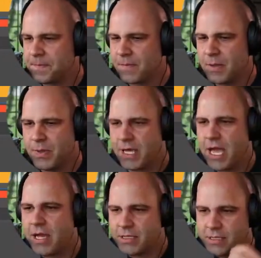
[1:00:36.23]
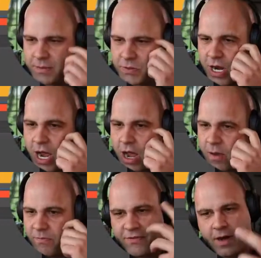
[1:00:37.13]
But yeah,
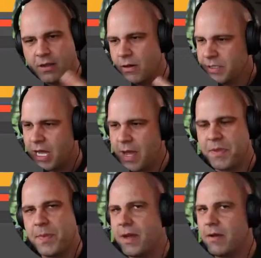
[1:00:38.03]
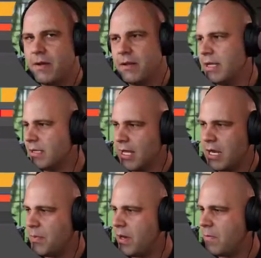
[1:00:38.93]
subscribe, follow, tap the bell, hit the
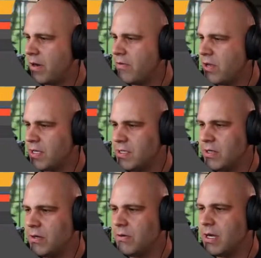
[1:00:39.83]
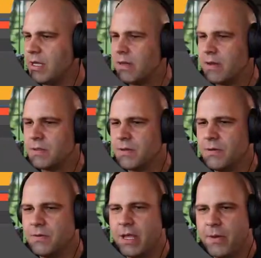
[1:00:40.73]
like button, whatever you can do. And then
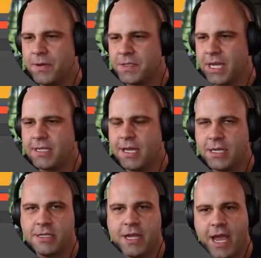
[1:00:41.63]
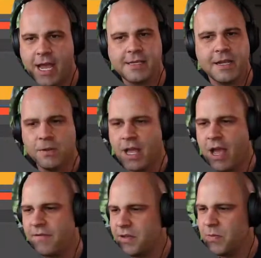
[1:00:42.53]
also that way you'll stay in touch as I go
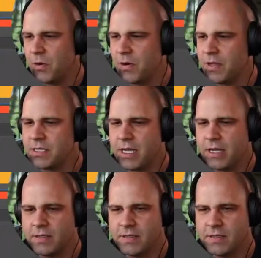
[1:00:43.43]
live to do more of these things.